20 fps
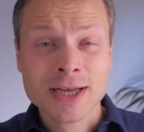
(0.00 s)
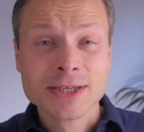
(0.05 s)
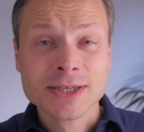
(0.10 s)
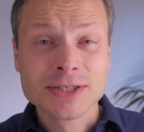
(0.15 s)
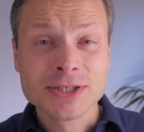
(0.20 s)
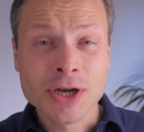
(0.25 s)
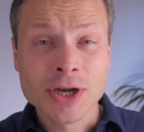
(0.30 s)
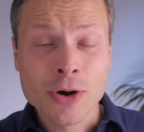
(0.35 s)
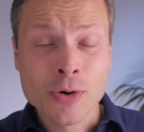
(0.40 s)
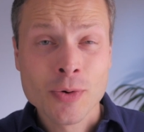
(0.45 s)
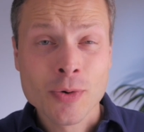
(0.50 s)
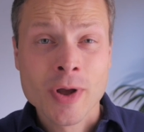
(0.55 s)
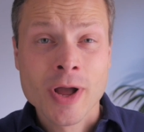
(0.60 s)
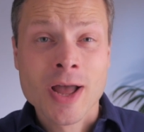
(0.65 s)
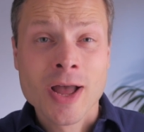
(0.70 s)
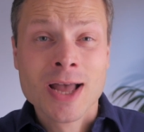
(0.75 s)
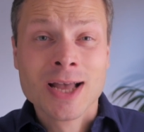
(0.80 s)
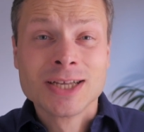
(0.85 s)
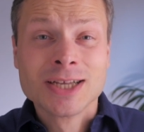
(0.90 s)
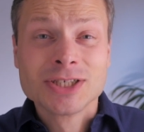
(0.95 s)
So
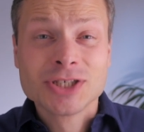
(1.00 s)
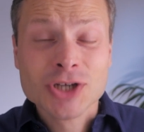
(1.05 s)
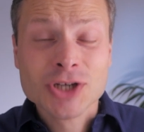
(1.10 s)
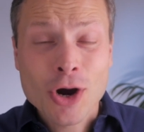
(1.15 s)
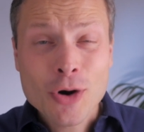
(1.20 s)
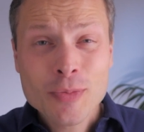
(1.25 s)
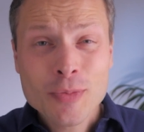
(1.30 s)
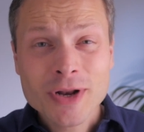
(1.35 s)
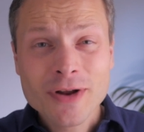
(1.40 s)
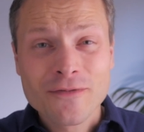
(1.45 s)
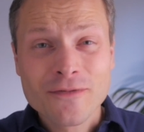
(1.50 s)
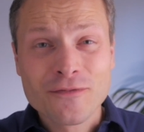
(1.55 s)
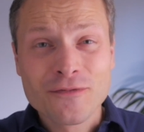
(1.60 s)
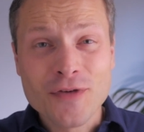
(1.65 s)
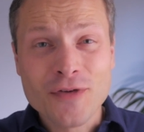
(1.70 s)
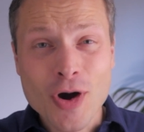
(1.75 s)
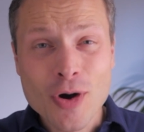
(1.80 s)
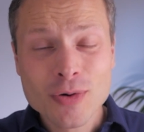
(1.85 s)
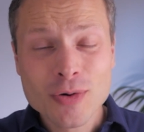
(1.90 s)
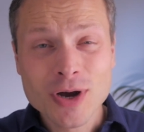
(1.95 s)
show me the
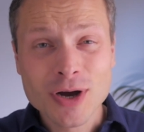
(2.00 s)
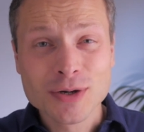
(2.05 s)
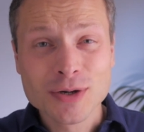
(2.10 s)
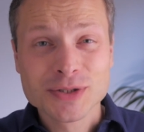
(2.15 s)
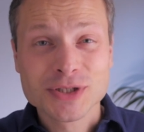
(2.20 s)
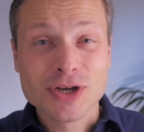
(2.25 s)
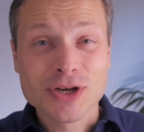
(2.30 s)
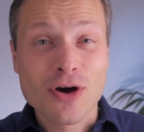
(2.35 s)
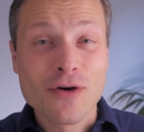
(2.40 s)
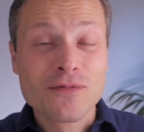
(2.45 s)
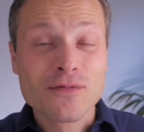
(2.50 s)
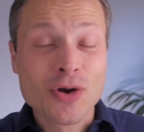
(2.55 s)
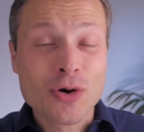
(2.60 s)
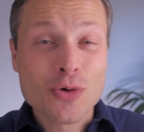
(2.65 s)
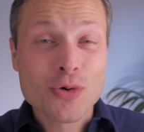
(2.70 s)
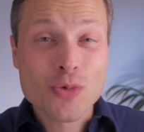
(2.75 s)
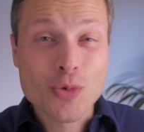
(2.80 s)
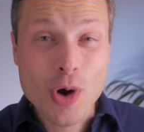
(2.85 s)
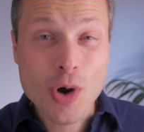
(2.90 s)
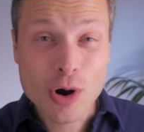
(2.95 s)
photos of
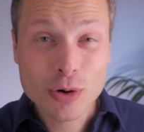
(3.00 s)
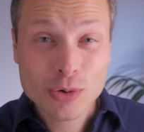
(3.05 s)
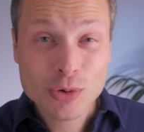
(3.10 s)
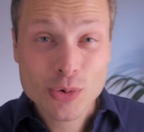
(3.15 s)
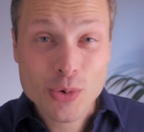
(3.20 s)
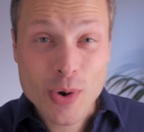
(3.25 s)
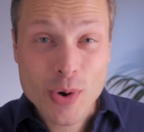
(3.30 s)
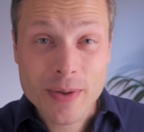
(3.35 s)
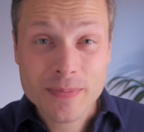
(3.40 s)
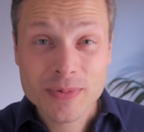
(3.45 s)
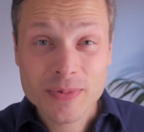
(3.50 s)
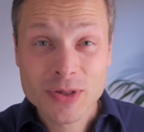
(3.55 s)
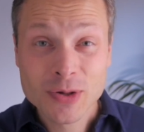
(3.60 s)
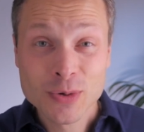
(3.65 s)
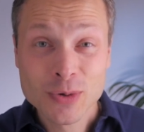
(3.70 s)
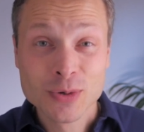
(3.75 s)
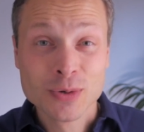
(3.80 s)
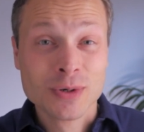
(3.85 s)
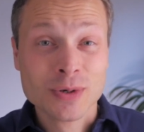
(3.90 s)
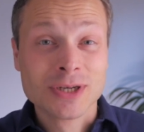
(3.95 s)
your road trip
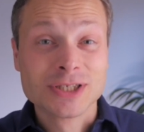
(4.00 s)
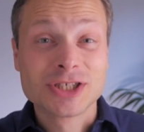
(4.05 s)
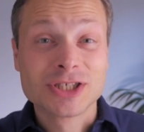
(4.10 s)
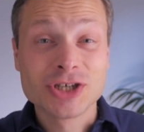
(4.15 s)
to